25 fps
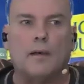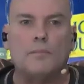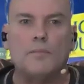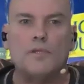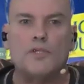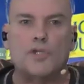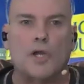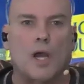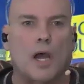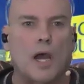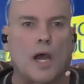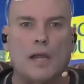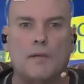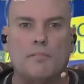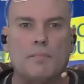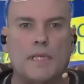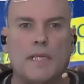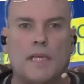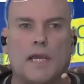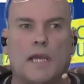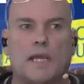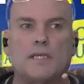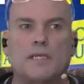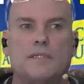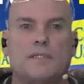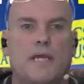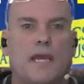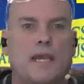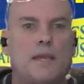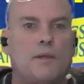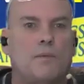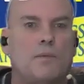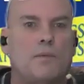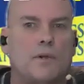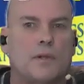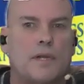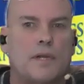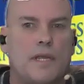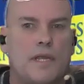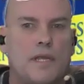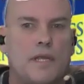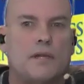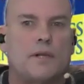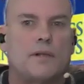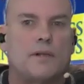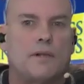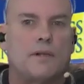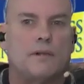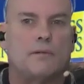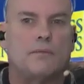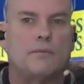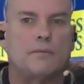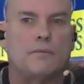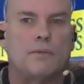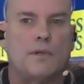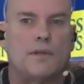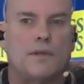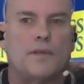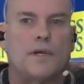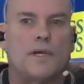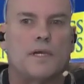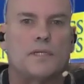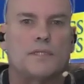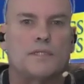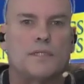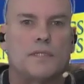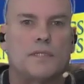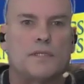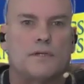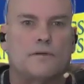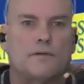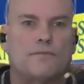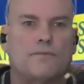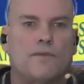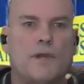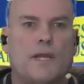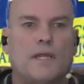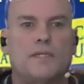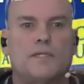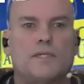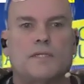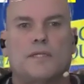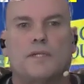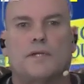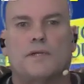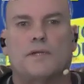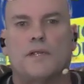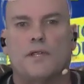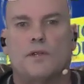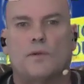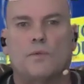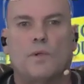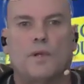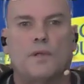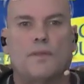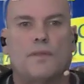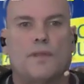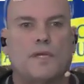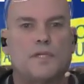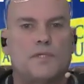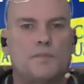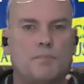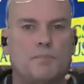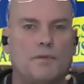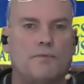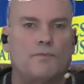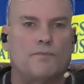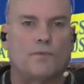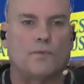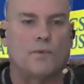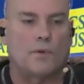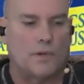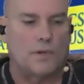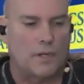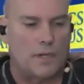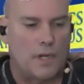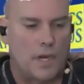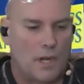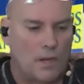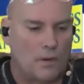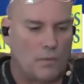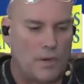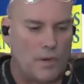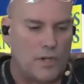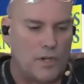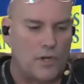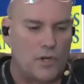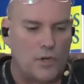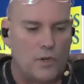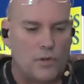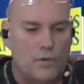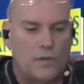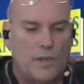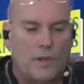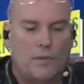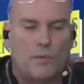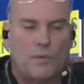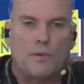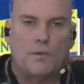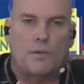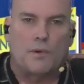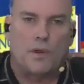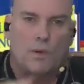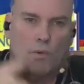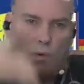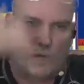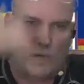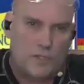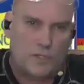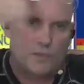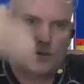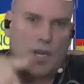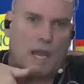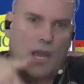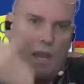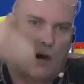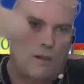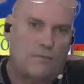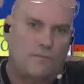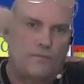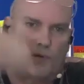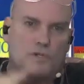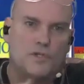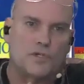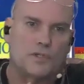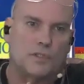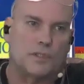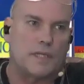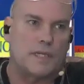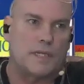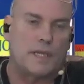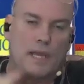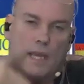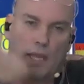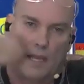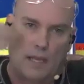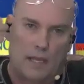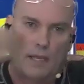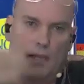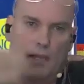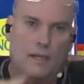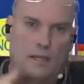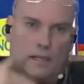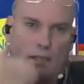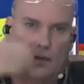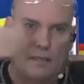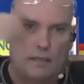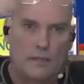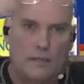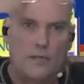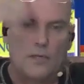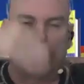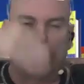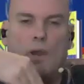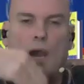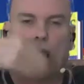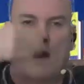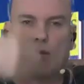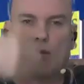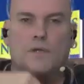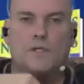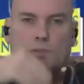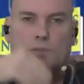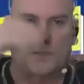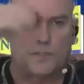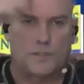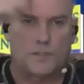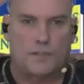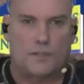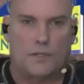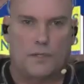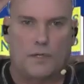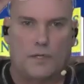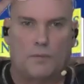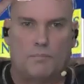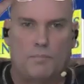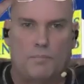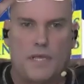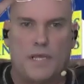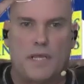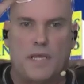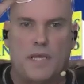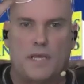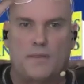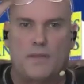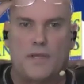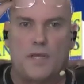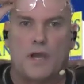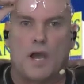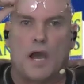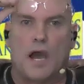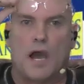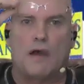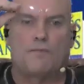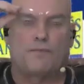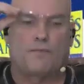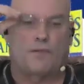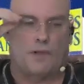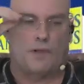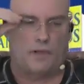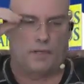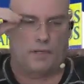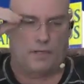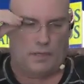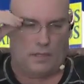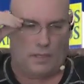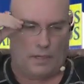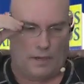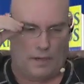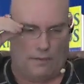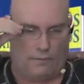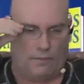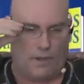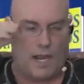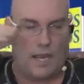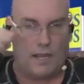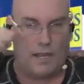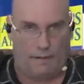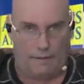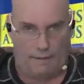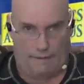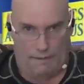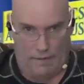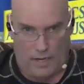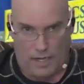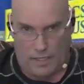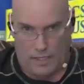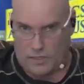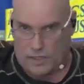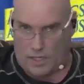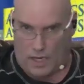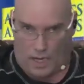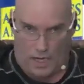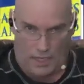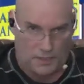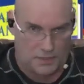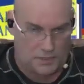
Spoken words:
John, because they were here with us and they're friends and they're here with us before we knew that we were going to now officially knew how this was going to be in the offer, right? Mm-hmm. It's got to